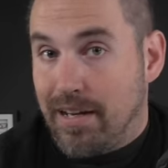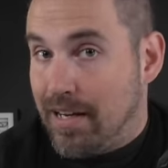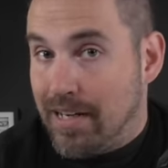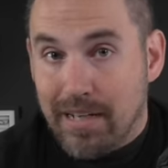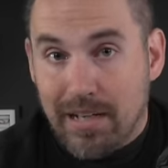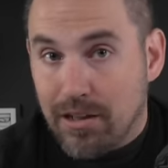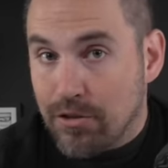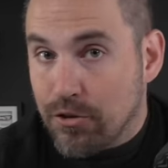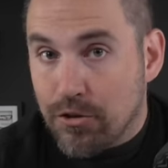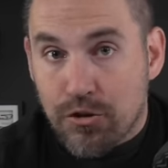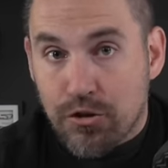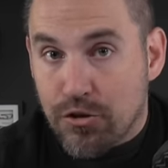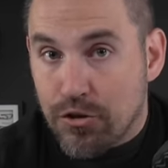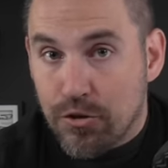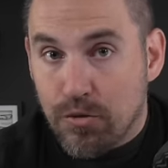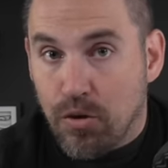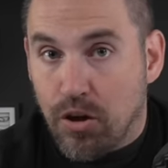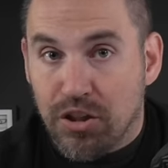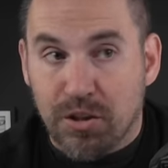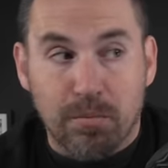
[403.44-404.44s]
any other
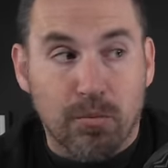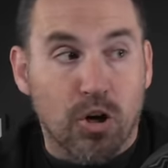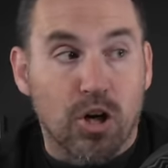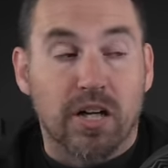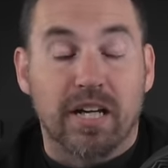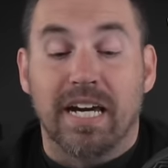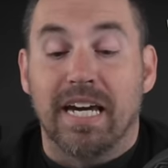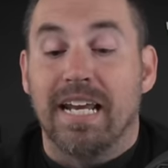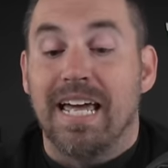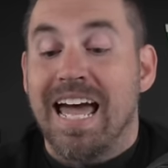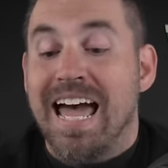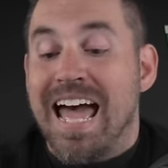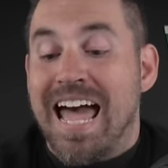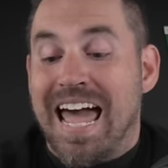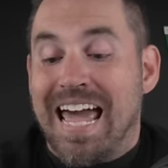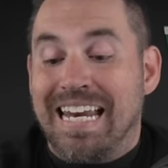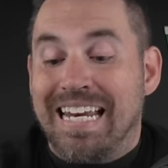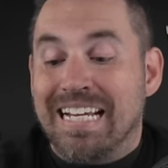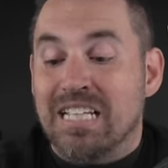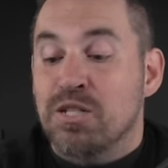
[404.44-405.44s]
shoe on the market,
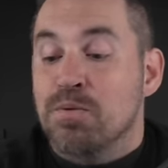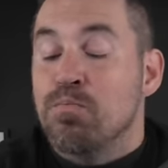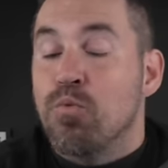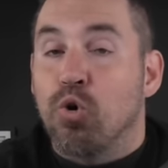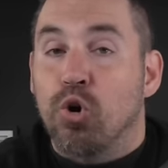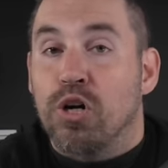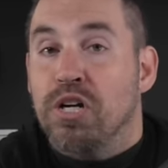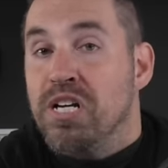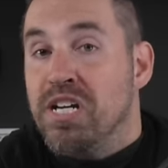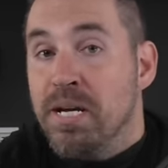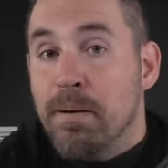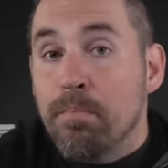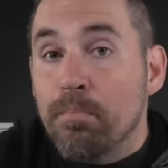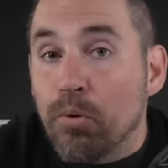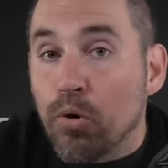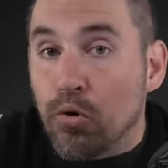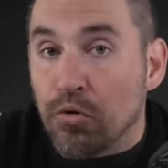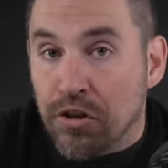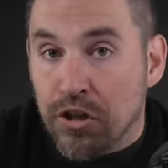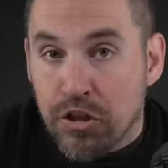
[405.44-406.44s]
and it's more
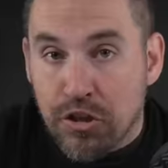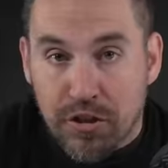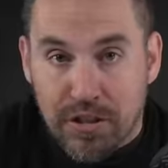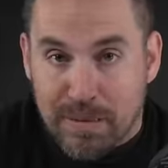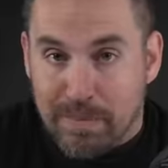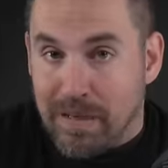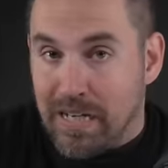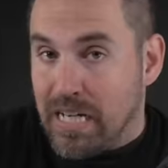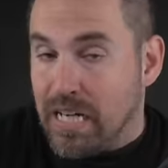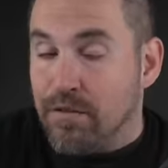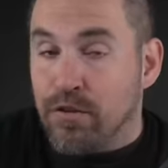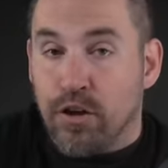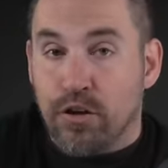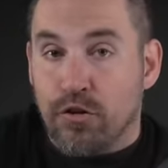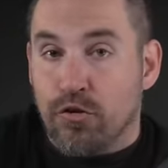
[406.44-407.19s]
nimble than just about every